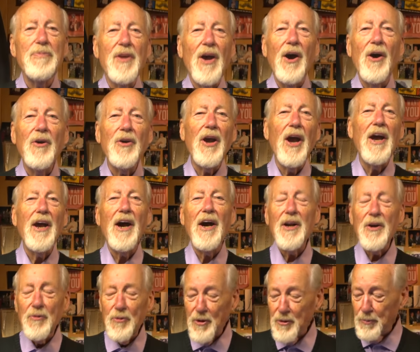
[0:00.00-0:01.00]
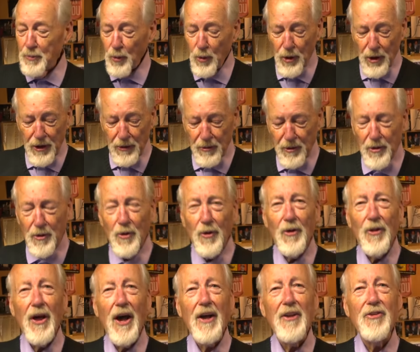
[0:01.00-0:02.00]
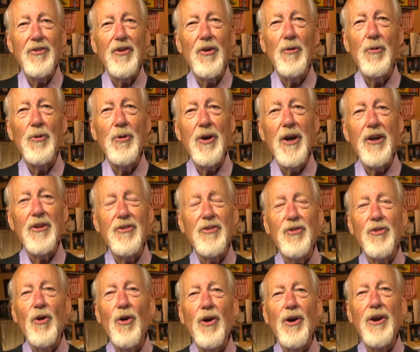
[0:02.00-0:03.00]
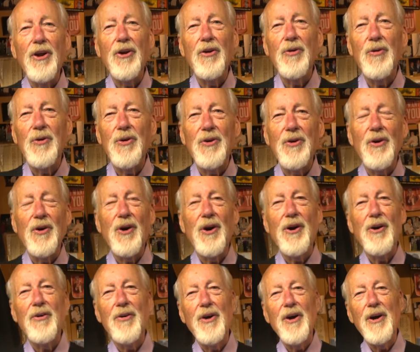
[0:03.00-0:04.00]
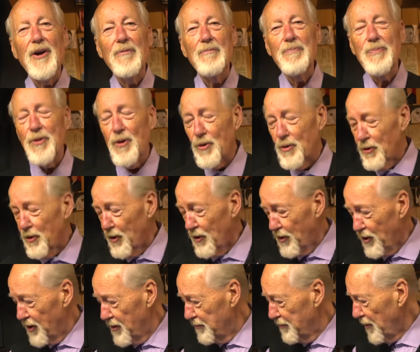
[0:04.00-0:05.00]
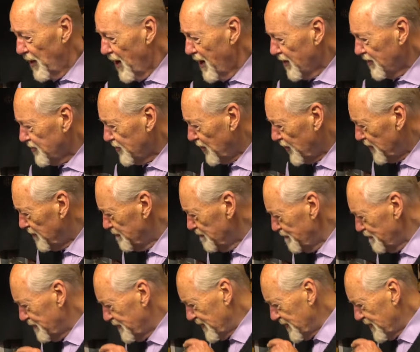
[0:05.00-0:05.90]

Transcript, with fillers: Okay, I don't want to bore you with all that, so we'll get started on our uh, on our unboxing.